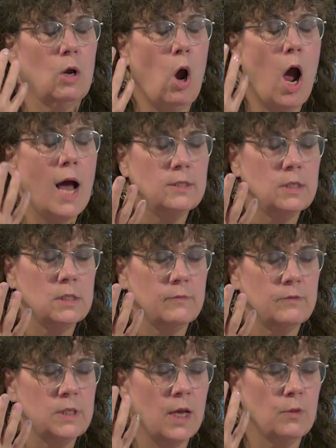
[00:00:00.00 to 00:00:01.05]
causes
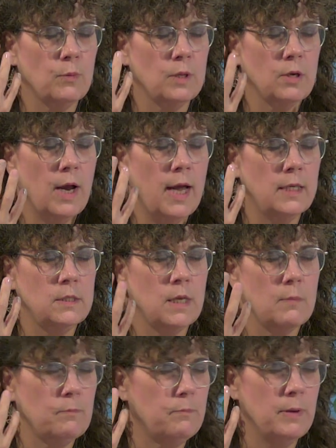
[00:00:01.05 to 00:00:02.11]
of death with their heads
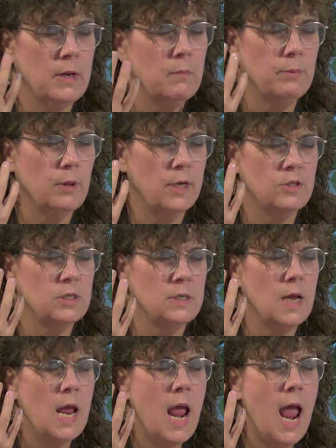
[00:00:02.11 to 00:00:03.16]
being bludgeoned.
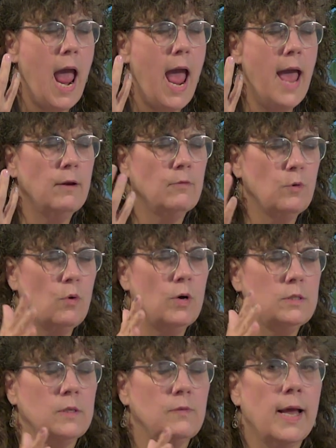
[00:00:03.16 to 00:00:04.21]
And of
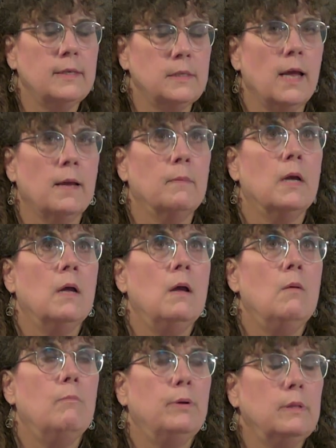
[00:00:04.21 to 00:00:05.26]
course, at that time,
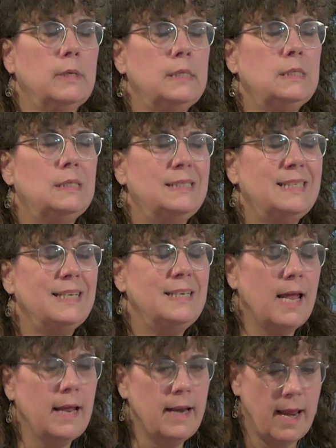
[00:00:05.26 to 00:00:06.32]
police did
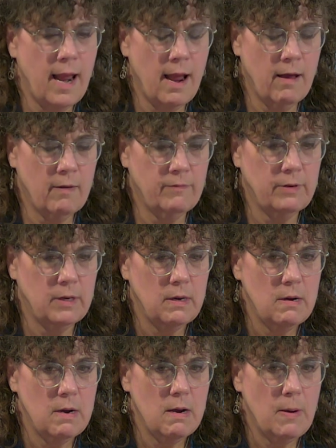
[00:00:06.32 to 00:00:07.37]
not have
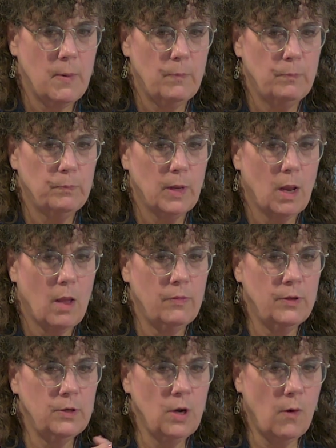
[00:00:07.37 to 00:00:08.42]

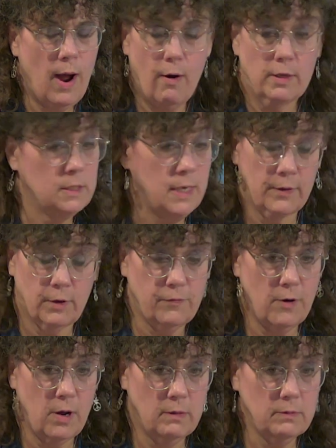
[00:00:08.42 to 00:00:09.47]
the know-how it's not their
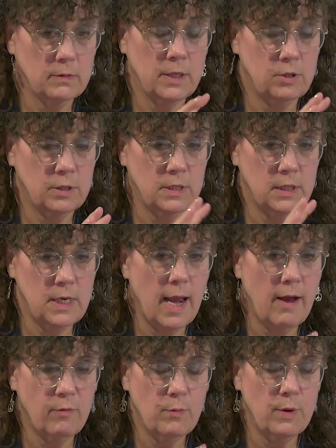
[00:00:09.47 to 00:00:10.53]
fault they just didn't
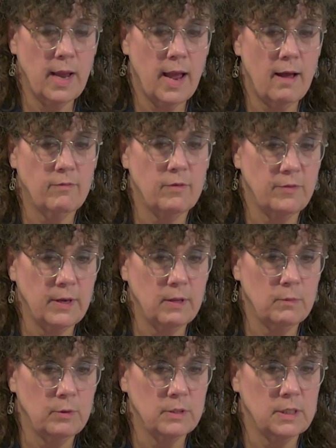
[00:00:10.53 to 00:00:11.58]
have what we have
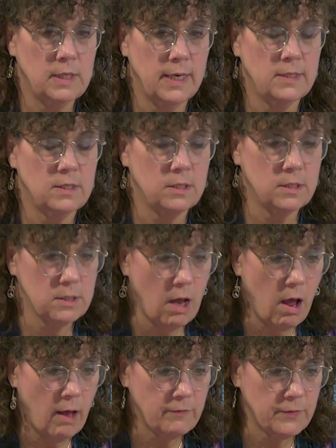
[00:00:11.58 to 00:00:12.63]
available today to
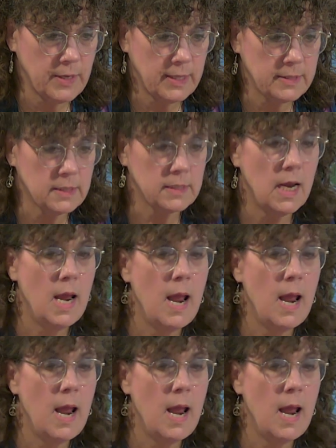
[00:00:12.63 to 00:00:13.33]
solve this